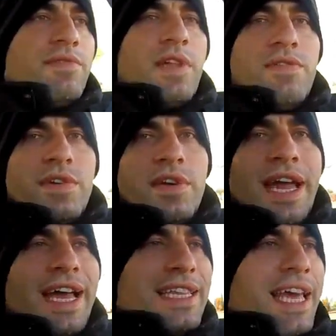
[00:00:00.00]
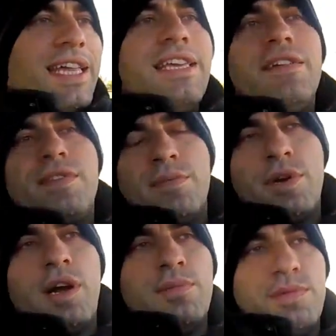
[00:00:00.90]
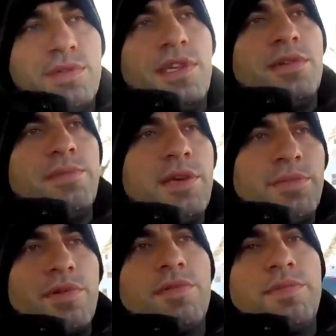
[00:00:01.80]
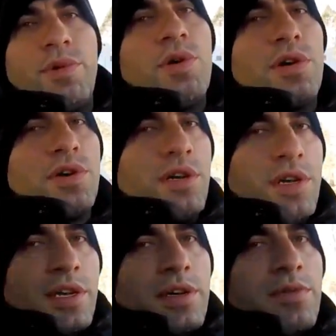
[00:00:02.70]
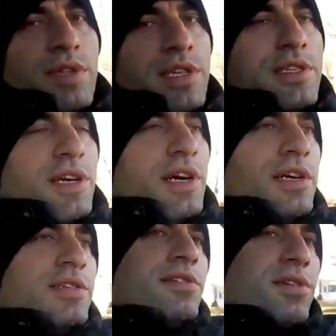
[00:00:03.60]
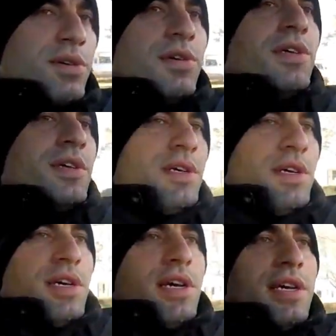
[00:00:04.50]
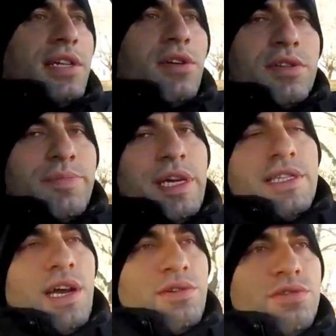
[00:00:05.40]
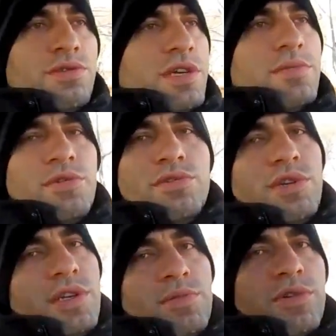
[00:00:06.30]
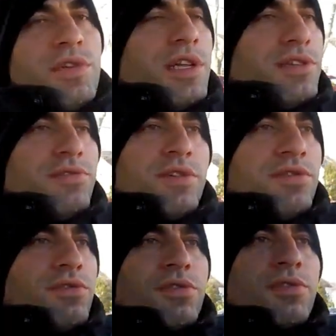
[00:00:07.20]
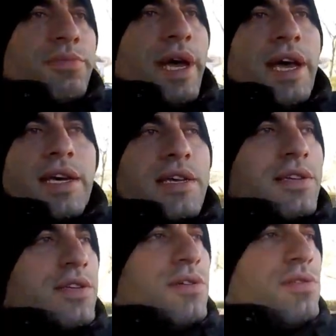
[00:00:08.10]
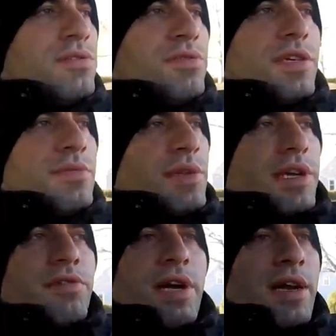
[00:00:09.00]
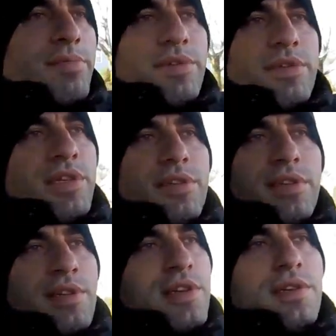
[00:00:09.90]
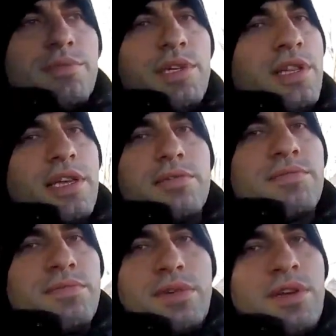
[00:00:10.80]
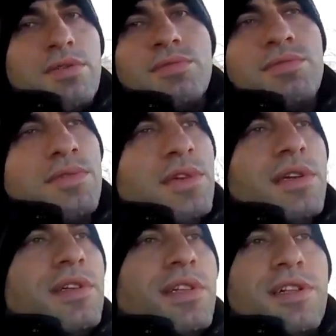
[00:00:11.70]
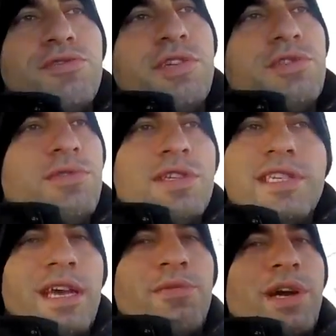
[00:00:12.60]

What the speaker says: never had any of the problems that people report with these cars. So it all depends how you treat them. You treat them good, they'll treat you good back. You know, you treat them like crap, they're gonna be like, you know, they'll treat you the same